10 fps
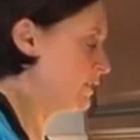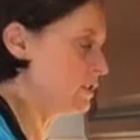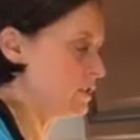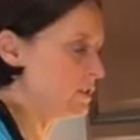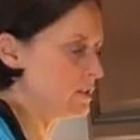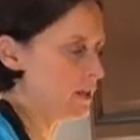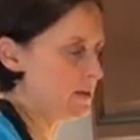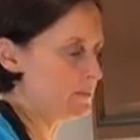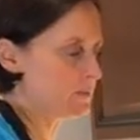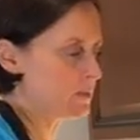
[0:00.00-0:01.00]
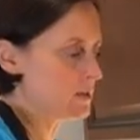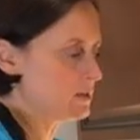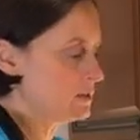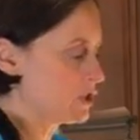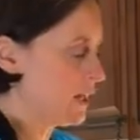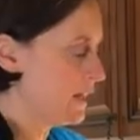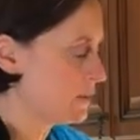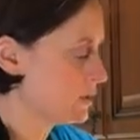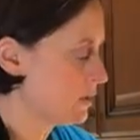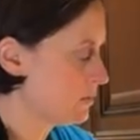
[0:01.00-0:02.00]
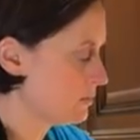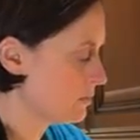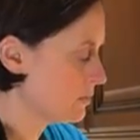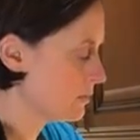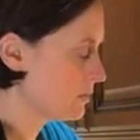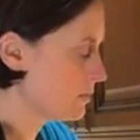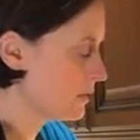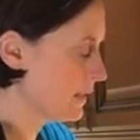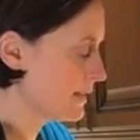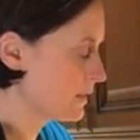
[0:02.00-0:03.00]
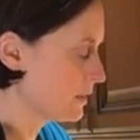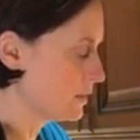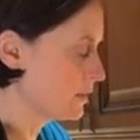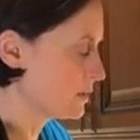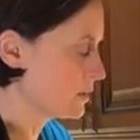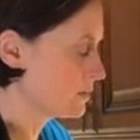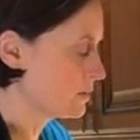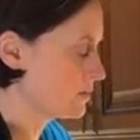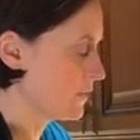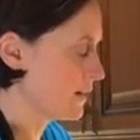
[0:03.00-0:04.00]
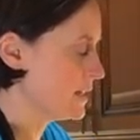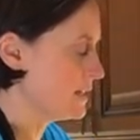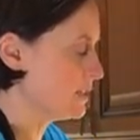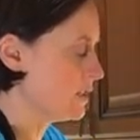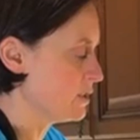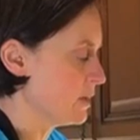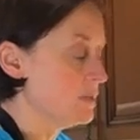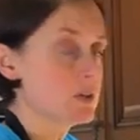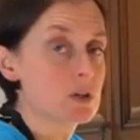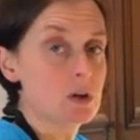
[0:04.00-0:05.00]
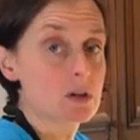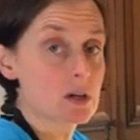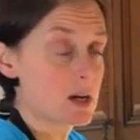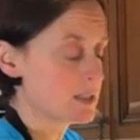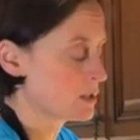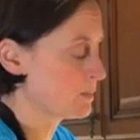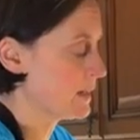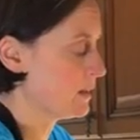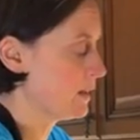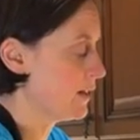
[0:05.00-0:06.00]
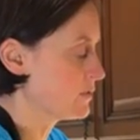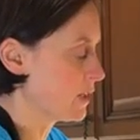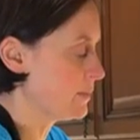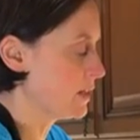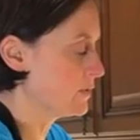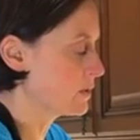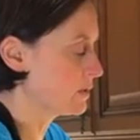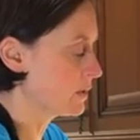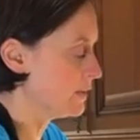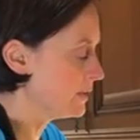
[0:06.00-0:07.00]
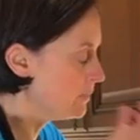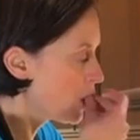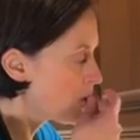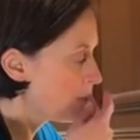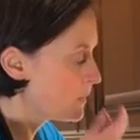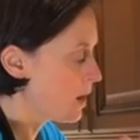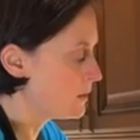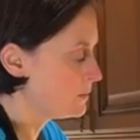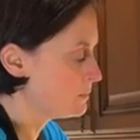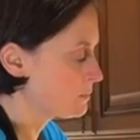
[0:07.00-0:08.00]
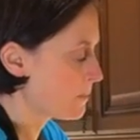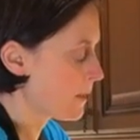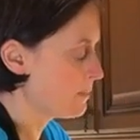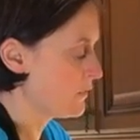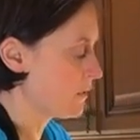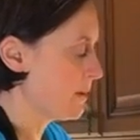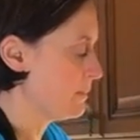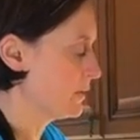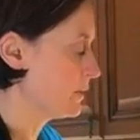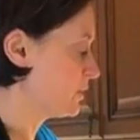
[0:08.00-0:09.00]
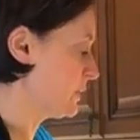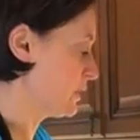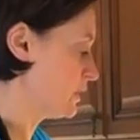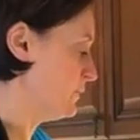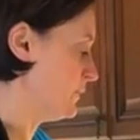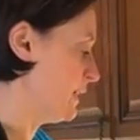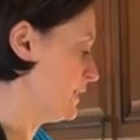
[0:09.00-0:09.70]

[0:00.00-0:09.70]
let's just check. So lentils, very easy to overcook. I spent a lifetime overcooking them before I bothered to actually